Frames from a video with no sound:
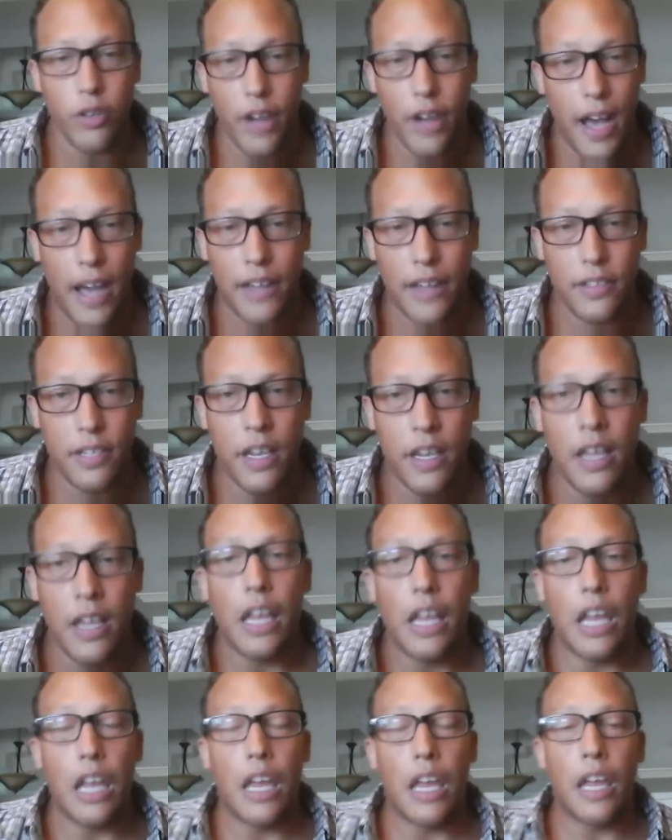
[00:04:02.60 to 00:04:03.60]
you're
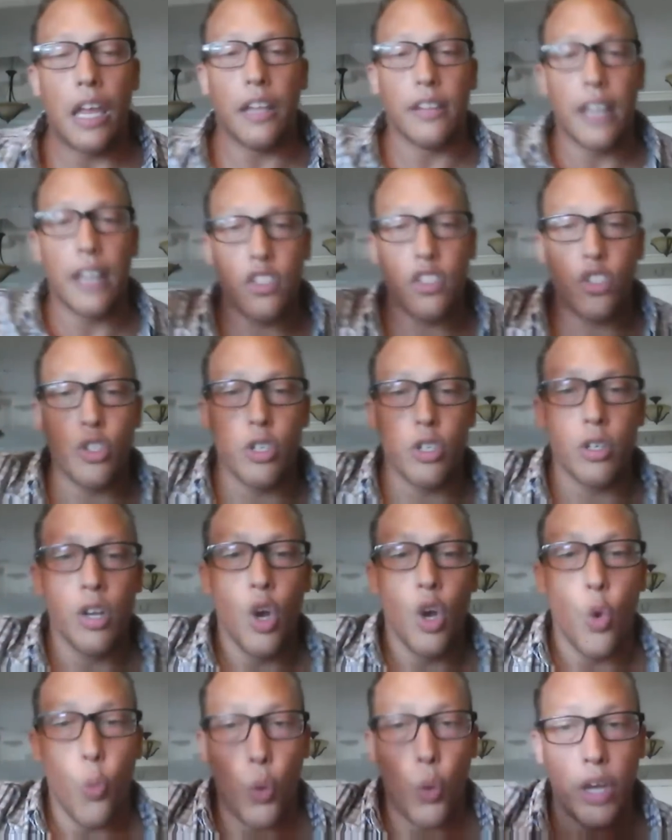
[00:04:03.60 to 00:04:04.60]
not, unless
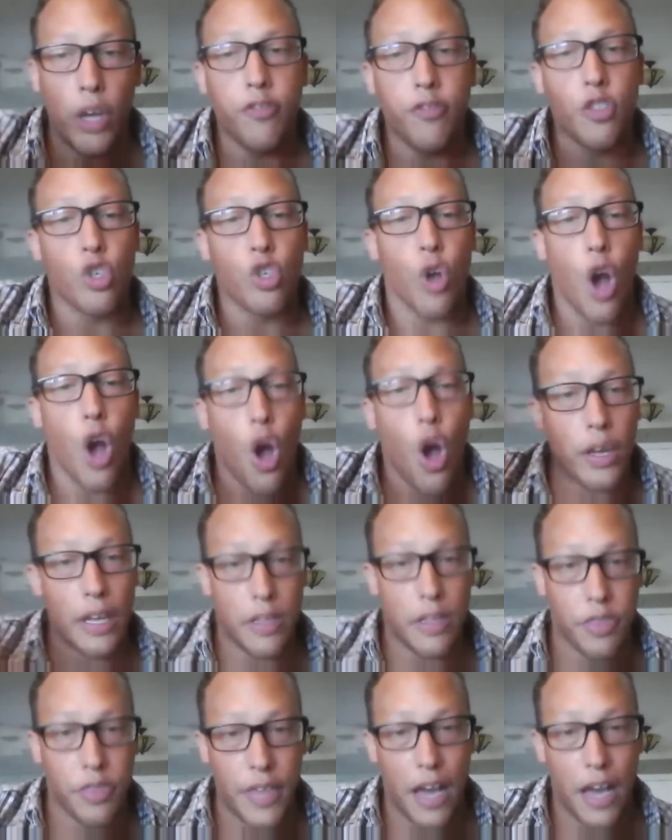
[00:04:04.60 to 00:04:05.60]
you're
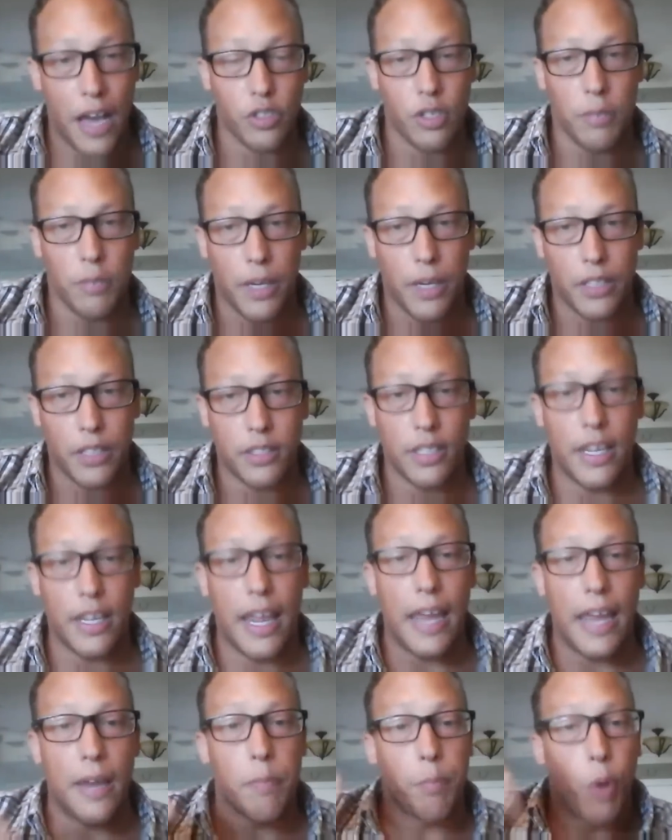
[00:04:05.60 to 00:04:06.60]
withdrawing
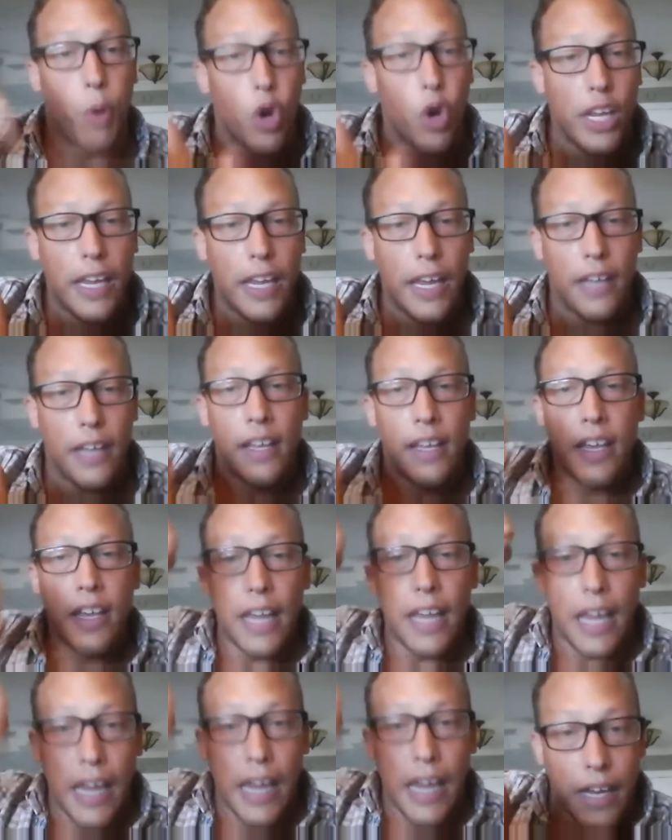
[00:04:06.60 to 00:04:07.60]
$1,000 a day and putting it
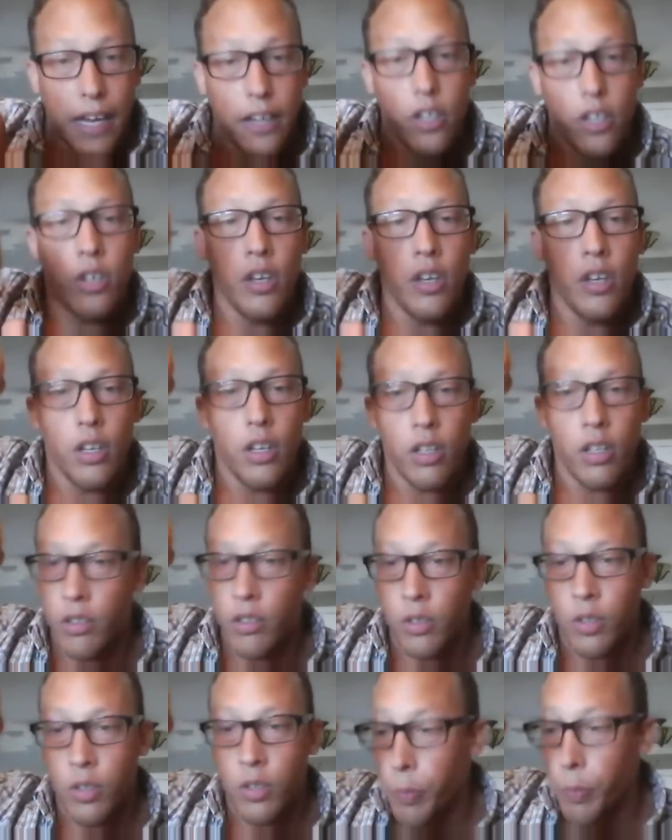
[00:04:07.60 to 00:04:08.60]
in
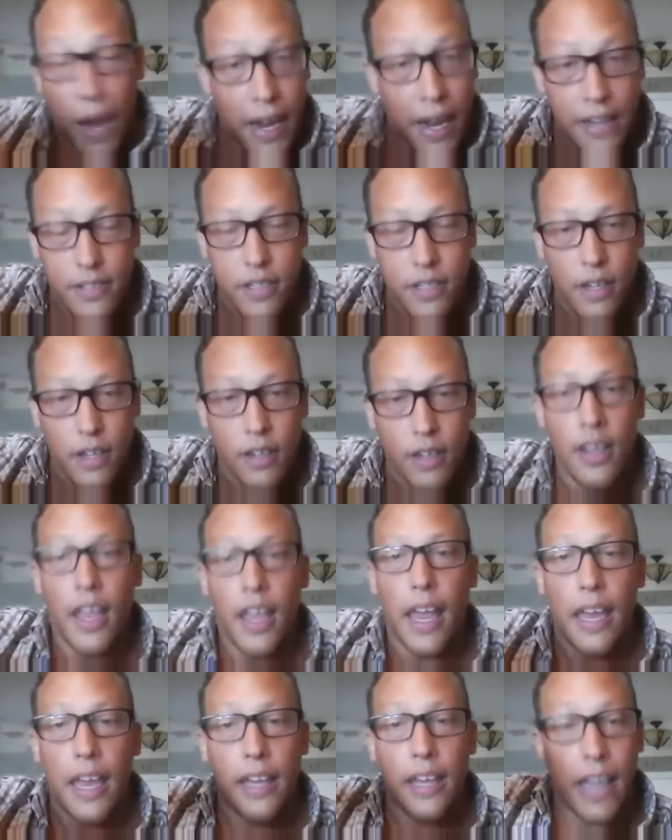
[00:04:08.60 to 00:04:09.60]
your
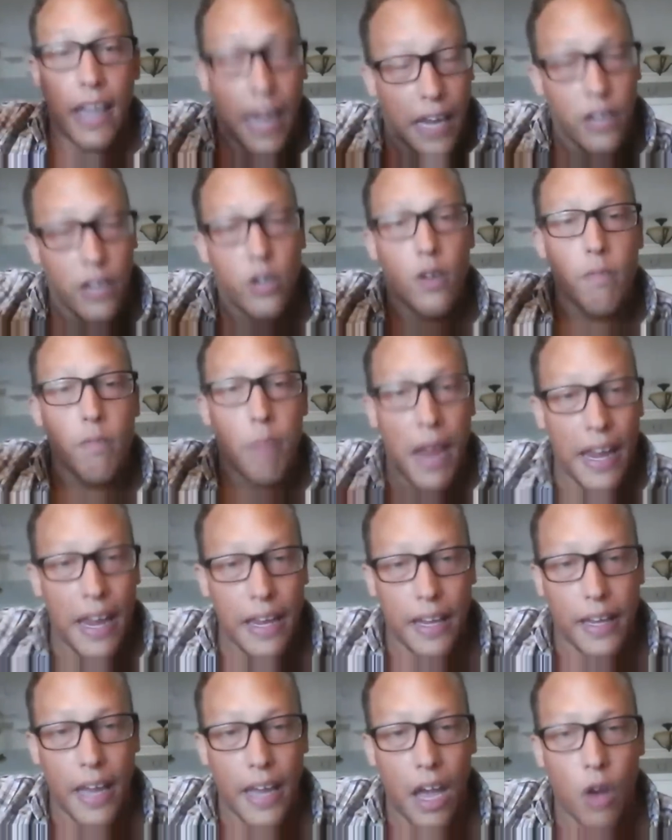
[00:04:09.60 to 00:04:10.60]
Payza and in your
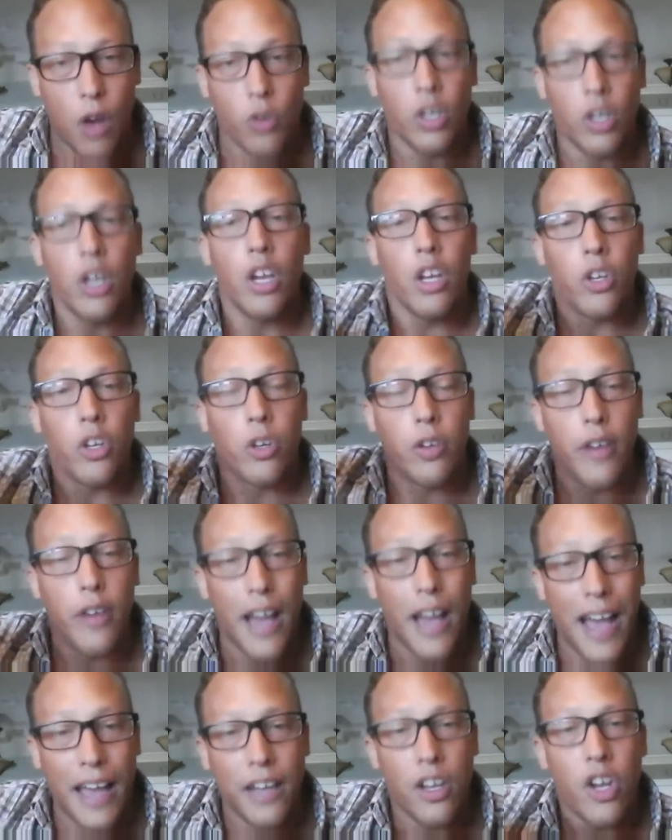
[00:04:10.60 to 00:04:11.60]
bank account. You're
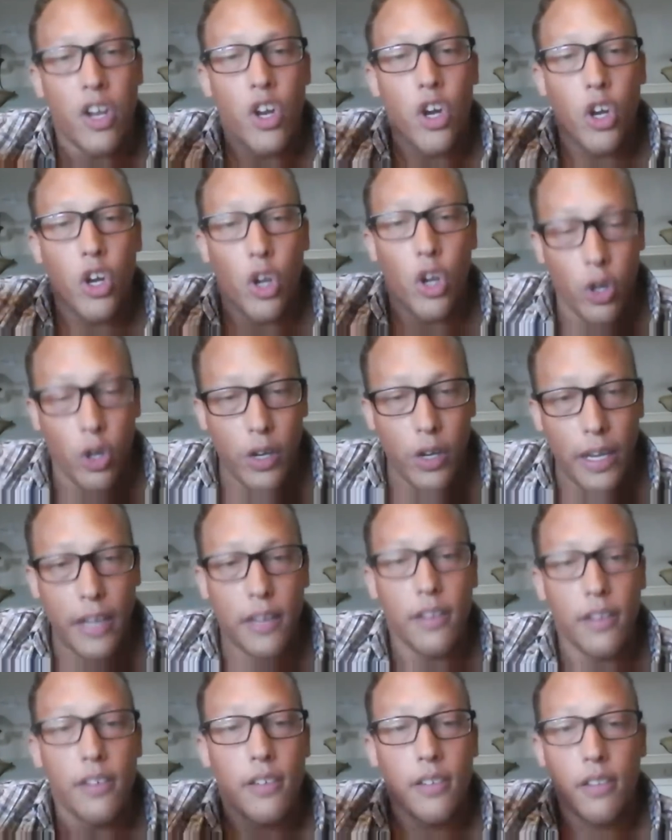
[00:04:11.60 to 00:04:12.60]
not
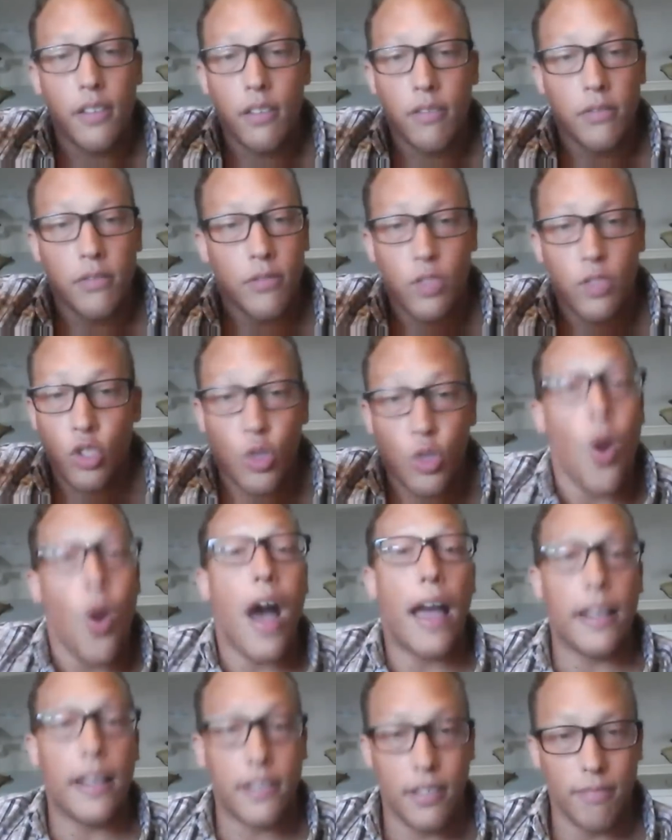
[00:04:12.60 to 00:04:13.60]
earning
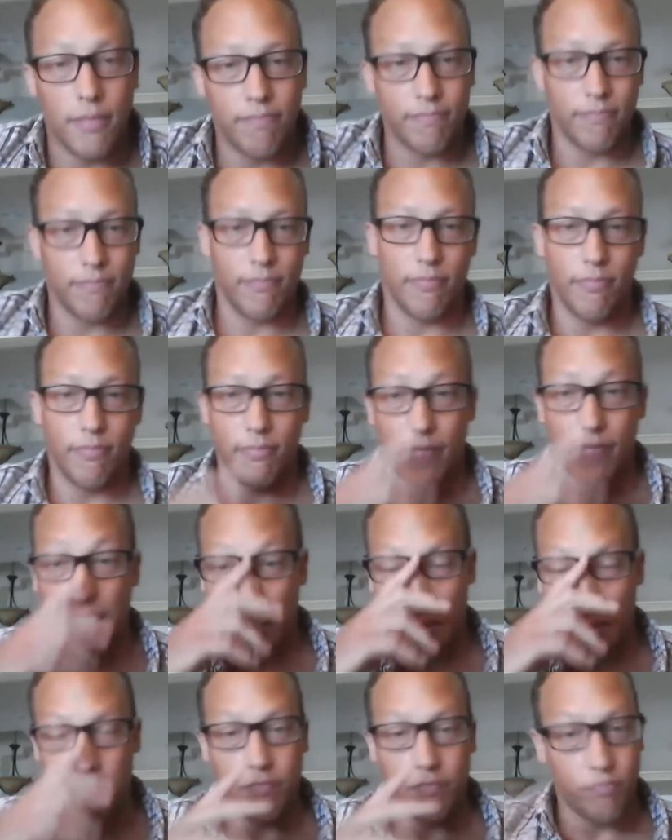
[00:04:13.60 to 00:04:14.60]
squat.
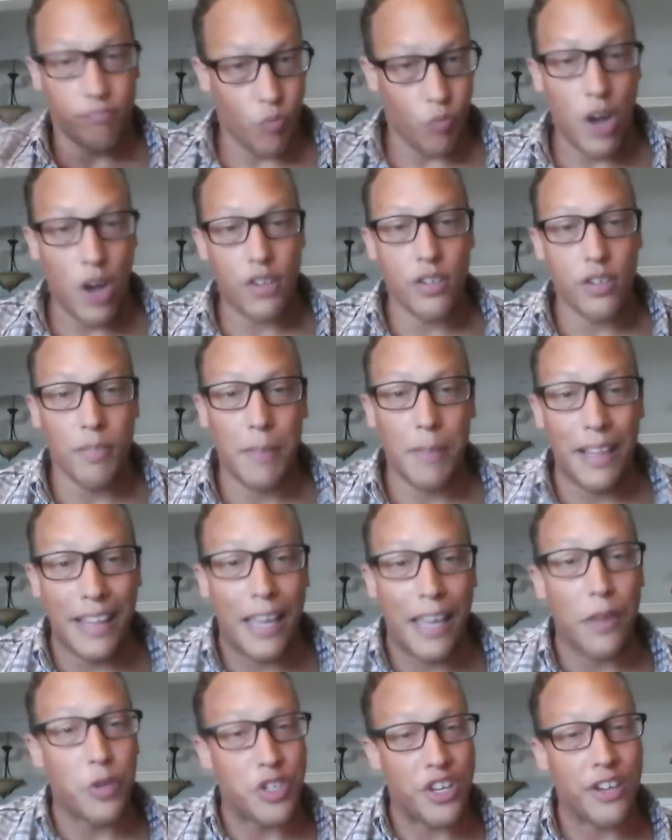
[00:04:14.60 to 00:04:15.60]
And I'm
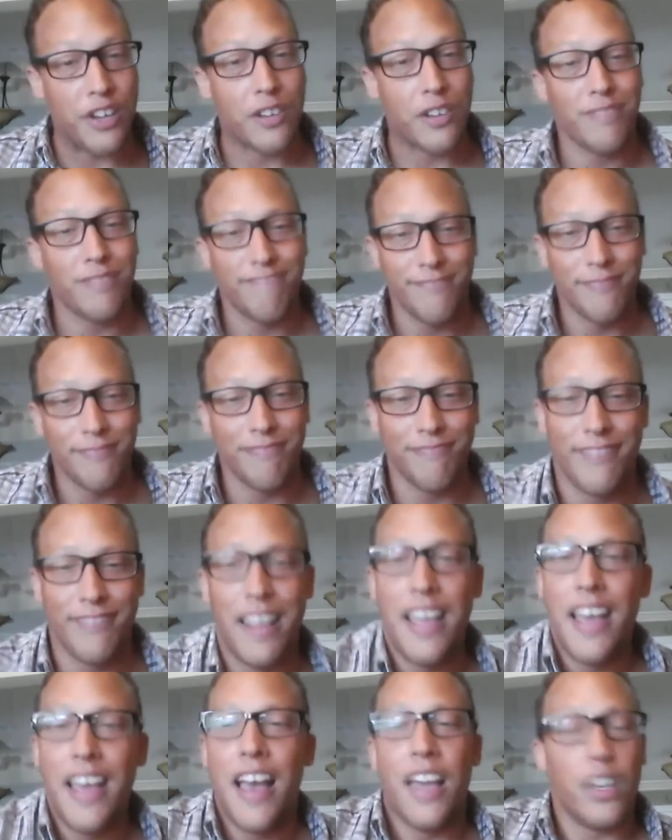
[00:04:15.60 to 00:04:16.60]
watching my language here.
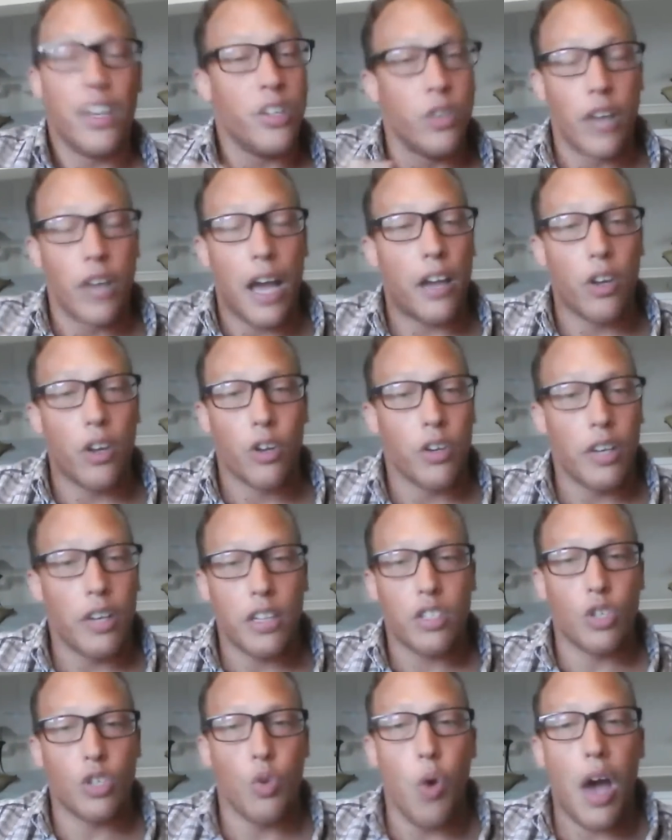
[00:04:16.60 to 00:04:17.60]
You're not
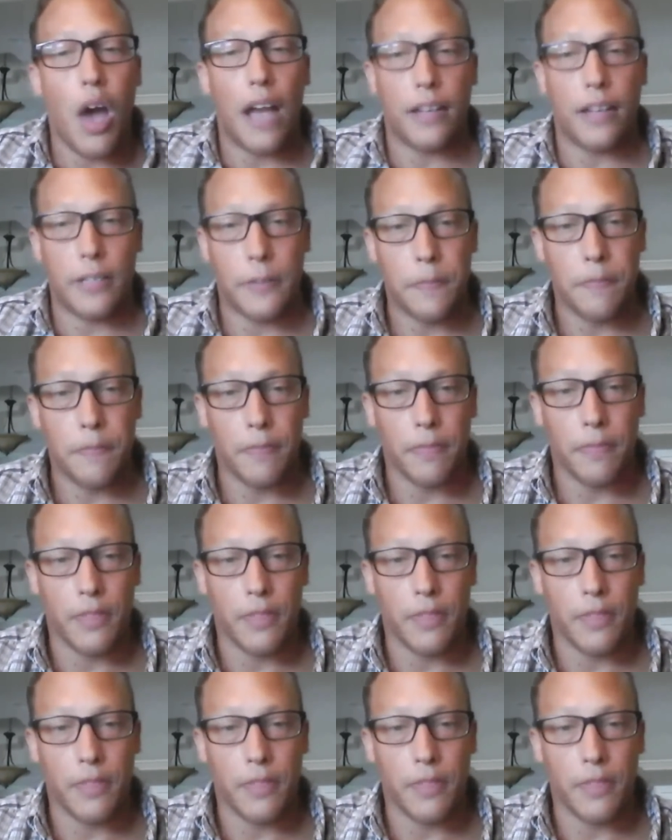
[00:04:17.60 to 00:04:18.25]
earning squat.